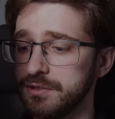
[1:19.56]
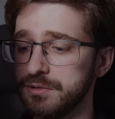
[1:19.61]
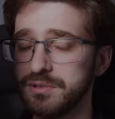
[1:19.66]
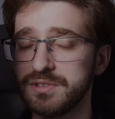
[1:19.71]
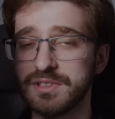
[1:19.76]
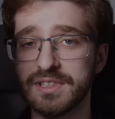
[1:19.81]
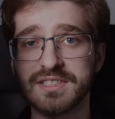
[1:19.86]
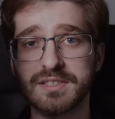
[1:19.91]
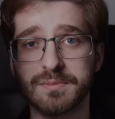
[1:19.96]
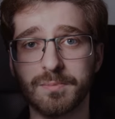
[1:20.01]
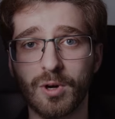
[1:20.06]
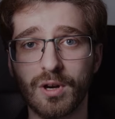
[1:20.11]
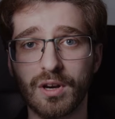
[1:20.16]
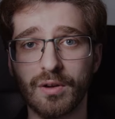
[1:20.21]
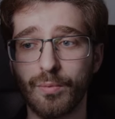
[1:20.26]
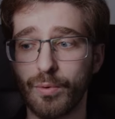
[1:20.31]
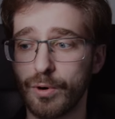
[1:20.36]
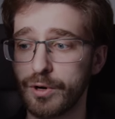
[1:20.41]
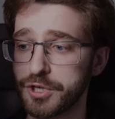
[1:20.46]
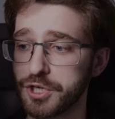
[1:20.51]
use a
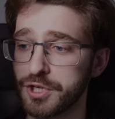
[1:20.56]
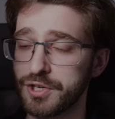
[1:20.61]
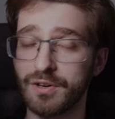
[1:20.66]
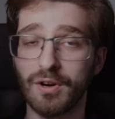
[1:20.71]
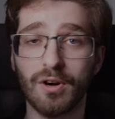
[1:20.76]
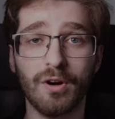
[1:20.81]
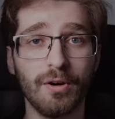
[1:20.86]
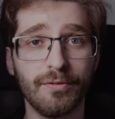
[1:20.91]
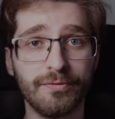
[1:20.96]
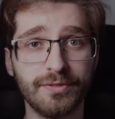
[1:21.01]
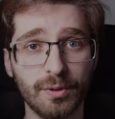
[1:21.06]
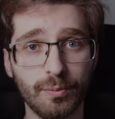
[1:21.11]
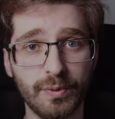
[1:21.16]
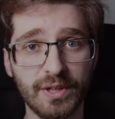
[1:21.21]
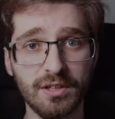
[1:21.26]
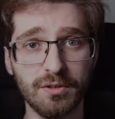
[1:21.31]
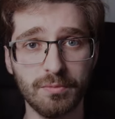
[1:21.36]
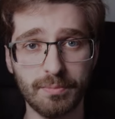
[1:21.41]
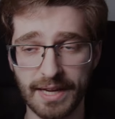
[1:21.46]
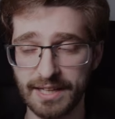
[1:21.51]
smaller version of the
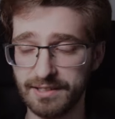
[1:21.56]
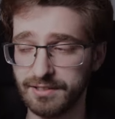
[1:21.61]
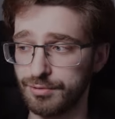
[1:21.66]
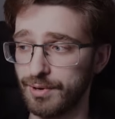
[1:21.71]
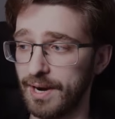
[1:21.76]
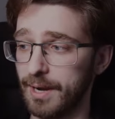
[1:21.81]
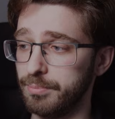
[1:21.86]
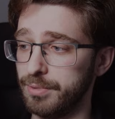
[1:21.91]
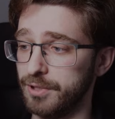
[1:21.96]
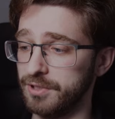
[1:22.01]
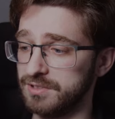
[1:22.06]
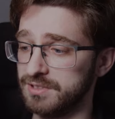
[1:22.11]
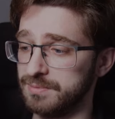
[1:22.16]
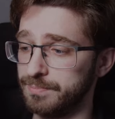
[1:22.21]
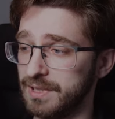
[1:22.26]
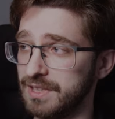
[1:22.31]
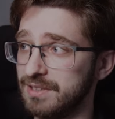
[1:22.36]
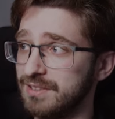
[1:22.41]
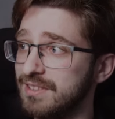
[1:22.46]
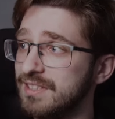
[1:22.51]
Videomate tripods,
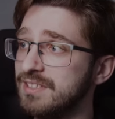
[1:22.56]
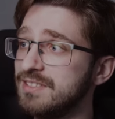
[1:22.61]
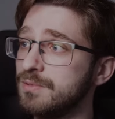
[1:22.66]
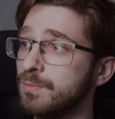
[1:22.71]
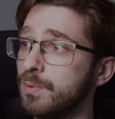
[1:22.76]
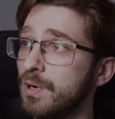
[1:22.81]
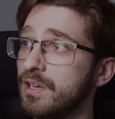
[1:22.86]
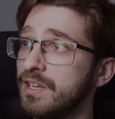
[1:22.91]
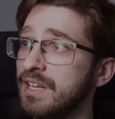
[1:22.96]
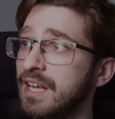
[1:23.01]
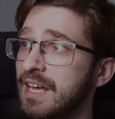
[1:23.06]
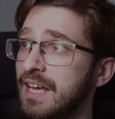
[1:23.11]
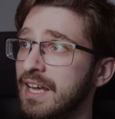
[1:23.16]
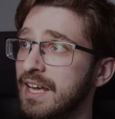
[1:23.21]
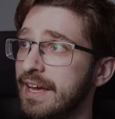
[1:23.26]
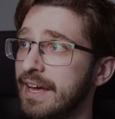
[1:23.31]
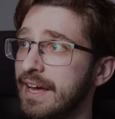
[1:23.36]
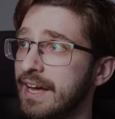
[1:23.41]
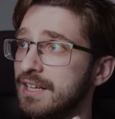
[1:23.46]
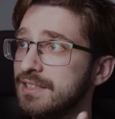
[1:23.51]
but this one
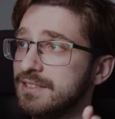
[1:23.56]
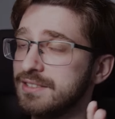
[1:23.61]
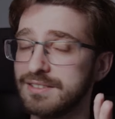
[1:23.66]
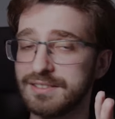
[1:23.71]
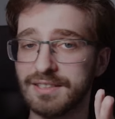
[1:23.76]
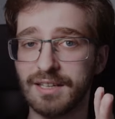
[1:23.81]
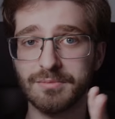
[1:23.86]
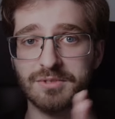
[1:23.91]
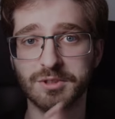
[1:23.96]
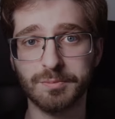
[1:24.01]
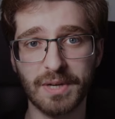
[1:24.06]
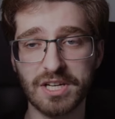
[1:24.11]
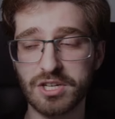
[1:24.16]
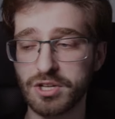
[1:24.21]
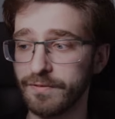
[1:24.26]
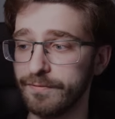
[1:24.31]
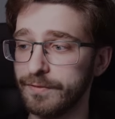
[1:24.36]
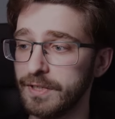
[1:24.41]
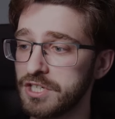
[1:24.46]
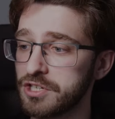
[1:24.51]
has some
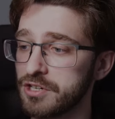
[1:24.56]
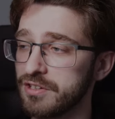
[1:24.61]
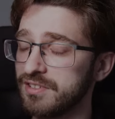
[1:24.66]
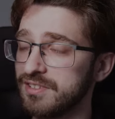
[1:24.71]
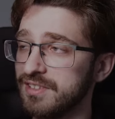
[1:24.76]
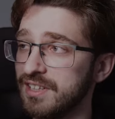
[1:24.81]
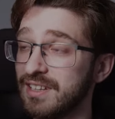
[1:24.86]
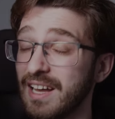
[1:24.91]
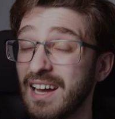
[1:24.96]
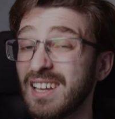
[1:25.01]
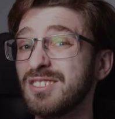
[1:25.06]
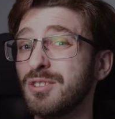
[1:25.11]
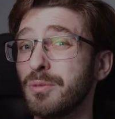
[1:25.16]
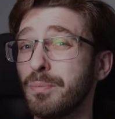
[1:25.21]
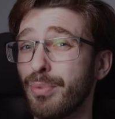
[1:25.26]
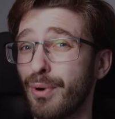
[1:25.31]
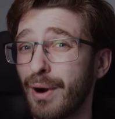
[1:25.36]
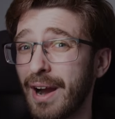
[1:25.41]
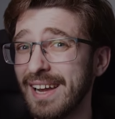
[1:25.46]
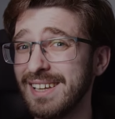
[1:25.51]
special features that are
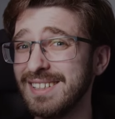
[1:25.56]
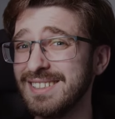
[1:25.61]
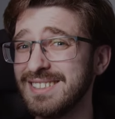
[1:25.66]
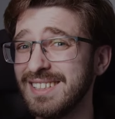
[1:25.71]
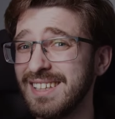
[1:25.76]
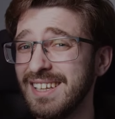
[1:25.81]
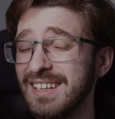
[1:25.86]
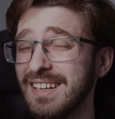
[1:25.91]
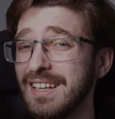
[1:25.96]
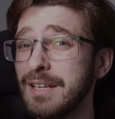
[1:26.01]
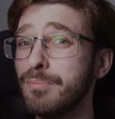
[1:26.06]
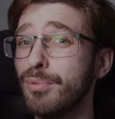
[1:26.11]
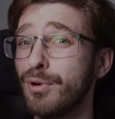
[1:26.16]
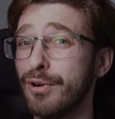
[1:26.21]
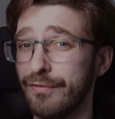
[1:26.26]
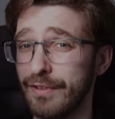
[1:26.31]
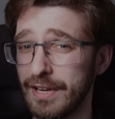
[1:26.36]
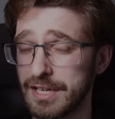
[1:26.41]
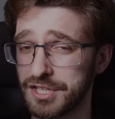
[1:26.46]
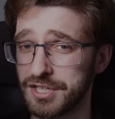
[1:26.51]
surprisingly
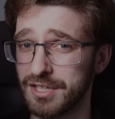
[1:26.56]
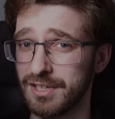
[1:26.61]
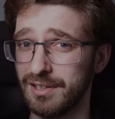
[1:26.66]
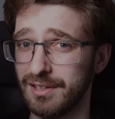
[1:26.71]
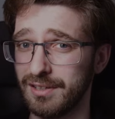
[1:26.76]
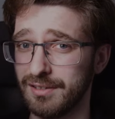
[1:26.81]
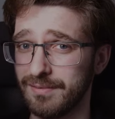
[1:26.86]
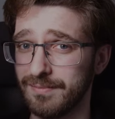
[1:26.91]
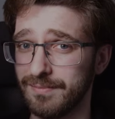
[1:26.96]
professional.